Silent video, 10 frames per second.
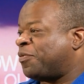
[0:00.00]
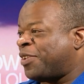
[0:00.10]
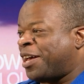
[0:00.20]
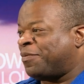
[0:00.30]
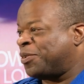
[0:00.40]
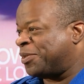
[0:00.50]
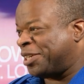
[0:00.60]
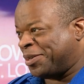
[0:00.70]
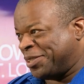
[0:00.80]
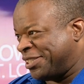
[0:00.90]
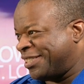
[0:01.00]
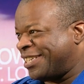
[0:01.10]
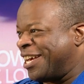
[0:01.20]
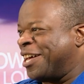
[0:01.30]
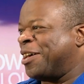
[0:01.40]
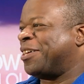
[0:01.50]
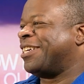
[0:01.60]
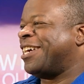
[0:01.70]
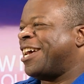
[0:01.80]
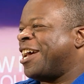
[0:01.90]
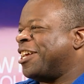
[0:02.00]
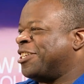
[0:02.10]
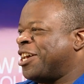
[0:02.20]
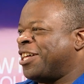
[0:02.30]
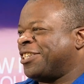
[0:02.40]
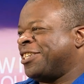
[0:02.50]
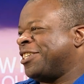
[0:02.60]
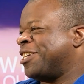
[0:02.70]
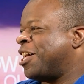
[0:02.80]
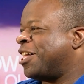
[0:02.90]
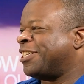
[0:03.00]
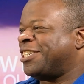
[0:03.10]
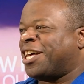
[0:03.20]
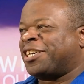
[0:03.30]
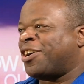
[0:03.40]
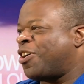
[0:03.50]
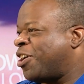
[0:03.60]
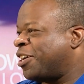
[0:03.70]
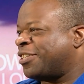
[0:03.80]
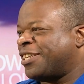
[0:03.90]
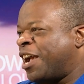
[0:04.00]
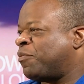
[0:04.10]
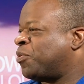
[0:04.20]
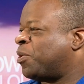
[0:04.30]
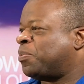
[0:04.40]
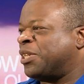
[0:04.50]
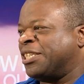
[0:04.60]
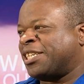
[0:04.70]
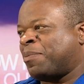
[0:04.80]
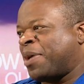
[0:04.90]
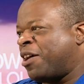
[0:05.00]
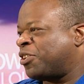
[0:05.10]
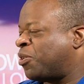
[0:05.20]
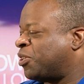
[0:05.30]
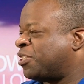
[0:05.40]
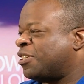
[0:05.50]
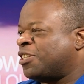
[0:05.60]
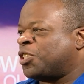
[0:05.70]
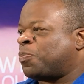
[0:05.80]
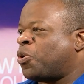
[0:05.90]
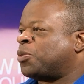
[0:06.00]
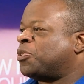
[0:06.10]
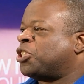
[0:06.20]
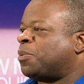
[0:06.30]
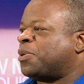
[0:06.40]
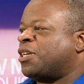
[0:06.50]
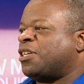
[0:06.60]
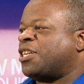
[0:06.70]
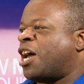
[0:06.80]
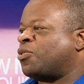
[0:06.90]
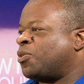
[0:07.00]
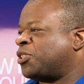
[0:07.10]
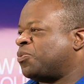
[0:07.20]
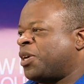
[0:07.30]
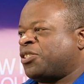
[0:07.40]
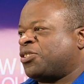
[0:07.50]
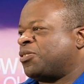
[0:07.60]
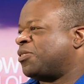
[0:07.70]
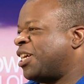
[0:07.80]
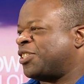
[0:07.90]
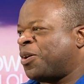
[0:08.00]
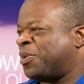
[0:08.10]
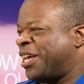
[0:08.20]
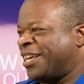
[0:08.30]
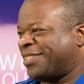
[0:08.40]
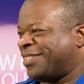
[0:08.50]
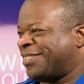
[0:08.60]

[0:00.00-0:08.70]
Five UN area. Uh, okay. Uh, young, young, young at heart. Everyone, please come out. Go to sportsmanship org to register. That's all we ask.